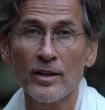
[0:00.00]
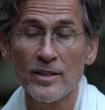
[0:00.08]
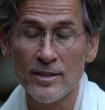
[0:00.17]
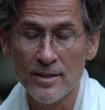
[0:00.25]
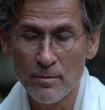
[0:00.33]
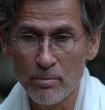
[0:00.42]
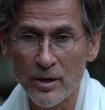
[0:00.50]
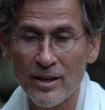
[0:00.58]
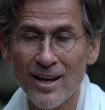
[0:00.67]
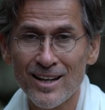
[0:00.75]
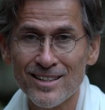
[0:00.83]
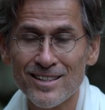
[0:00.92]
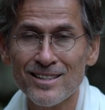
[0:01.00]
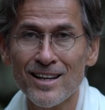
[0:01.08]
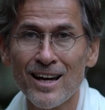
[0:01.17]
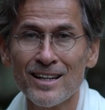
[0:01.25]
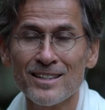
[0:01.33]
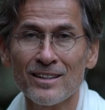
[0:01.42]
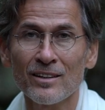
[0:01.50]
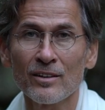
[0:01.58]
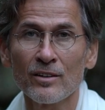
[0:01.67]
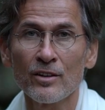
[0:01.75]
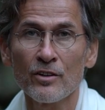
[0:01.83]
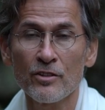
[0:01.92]
simply exercising
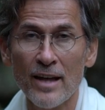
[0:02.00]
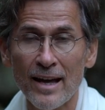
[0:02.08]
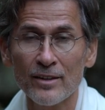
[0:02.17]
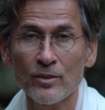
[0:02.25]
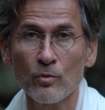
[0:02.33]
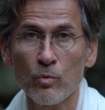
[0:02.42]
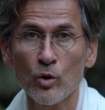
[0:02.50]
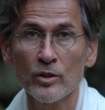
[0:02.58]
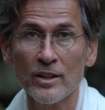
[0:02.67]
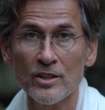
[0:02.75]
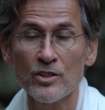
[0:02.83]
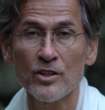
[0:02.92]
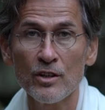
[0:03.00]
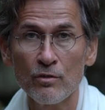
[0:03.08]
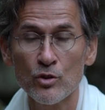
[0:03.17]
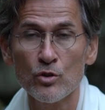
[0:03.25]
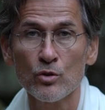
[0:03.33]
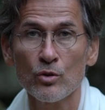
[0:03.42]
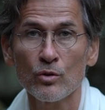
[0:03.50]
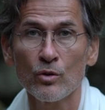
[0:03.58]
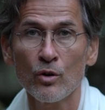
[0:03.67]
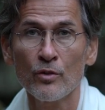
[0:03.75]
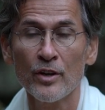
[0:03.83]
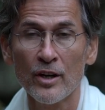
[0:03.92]
that what is given to you
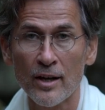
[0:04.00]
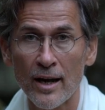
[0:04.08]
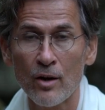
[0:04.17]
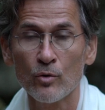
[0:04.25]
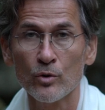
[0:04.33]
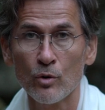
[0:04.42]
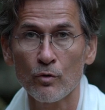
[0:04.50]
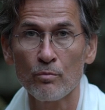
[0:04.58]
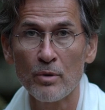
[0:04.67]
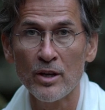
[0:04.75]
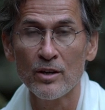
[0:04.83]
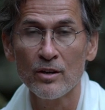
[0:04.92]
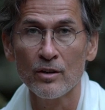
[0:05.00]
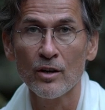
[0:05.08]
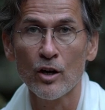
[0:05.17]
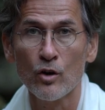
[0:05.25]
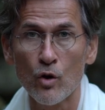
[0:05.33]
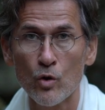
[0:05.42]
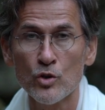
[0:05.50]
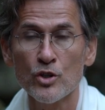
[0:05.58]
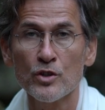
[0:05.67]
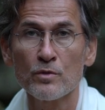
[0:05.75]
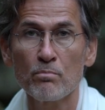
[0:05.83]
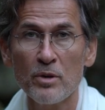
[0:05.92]
on the account of being a
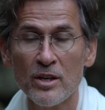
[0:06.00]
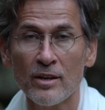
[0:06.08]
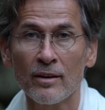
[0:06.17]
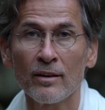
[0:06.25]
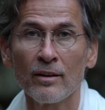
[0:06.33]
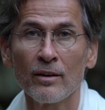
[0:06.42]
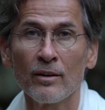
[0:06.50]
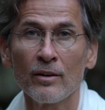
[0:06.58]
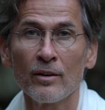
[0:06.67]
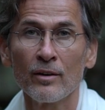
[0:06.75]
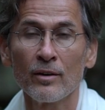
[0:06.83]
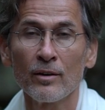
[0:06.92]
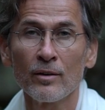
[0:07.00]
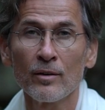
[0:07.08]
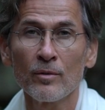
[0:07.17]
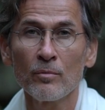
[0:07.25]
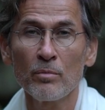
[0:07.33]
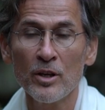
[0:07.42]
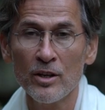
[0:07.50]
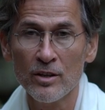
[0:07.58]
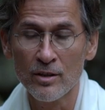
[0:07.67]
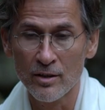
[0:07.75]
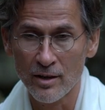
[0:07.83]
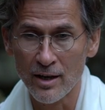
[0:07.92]
conscious being,
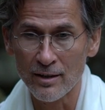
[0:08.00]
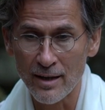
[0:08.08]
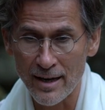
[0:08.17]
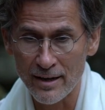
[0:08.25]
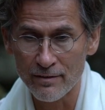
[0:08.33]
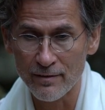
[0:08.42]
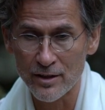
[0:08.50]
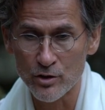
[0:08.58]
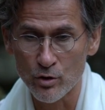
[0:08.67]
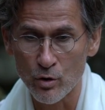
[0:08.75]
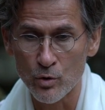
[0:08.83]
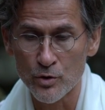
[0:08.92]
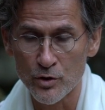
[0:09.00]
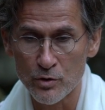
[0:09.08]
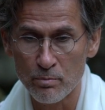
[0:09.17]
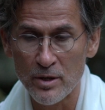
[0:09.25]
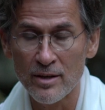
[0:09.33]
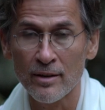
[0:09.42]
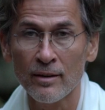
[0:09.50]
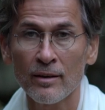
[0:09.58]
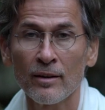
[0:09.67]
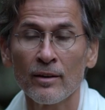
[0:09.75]
being alive as a conscious being.